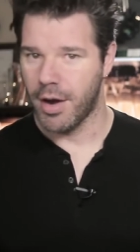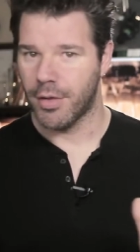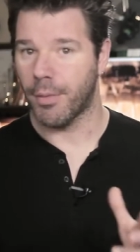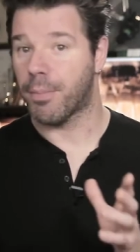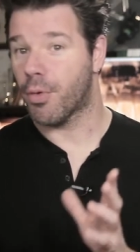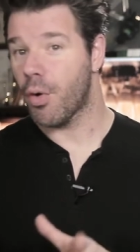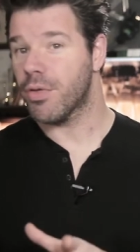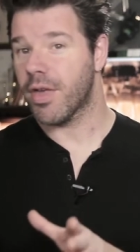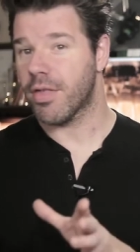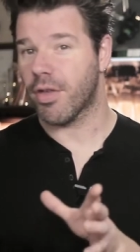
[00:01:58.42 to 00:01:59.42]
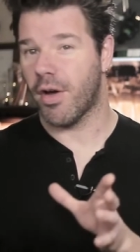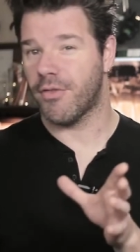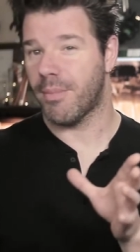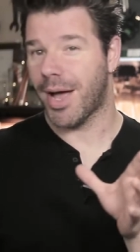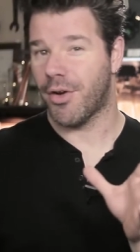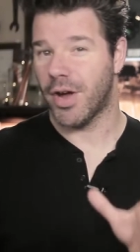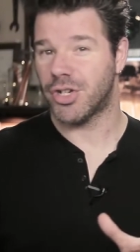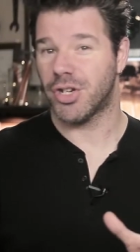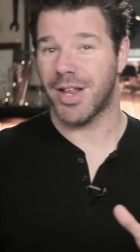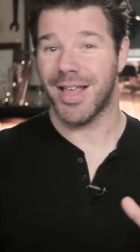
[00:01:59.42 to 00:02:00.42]
the process of
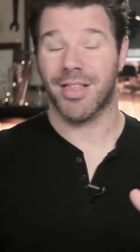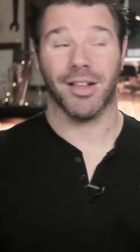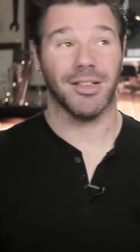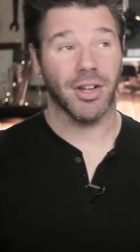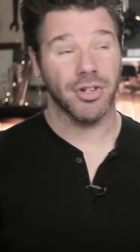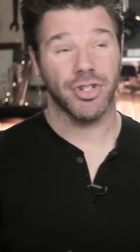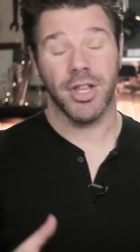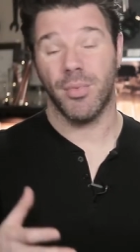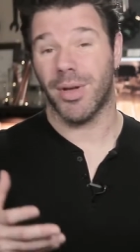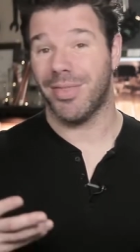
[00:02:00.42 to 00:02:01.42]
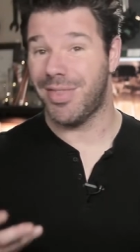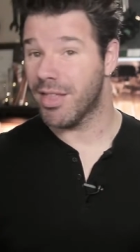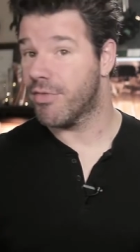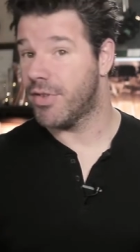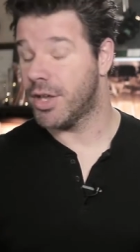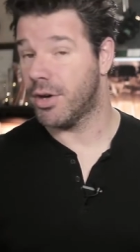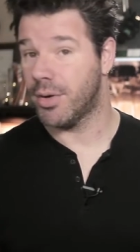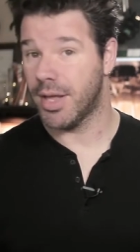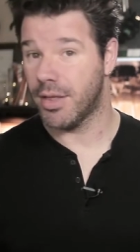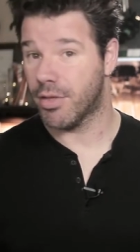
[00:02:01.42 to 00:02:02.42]
migration is largely what this
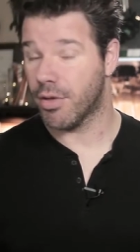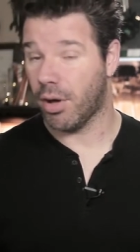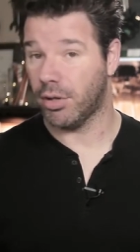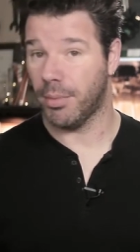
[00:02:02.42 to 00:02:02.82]
video is all